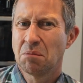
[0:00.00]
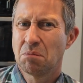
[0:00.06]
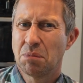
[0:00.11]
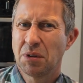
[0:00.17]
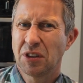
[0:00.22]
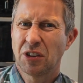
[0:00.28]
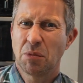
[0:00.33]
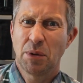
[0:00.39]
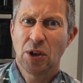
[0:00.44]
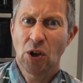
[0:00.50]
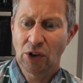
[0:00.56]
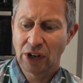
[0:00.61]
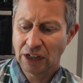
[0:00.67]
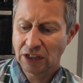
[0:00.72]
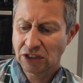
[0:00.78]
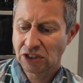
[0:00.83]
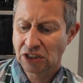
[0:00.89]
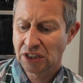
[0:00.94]
But to be
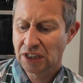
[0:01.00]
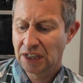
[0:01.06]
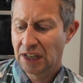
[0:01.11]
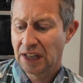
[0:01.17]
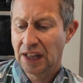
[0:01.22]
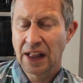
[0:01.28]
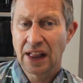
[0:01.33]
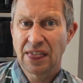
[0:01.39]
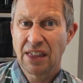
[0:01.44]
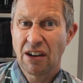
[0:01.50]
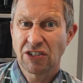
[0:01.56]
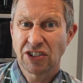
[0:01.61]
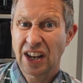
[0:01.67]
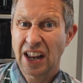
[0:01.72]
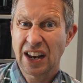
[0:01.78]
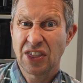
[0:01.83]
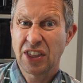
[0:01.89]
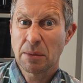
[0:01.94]
honest, there
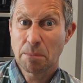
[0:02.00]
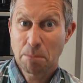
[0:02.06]
isn't anything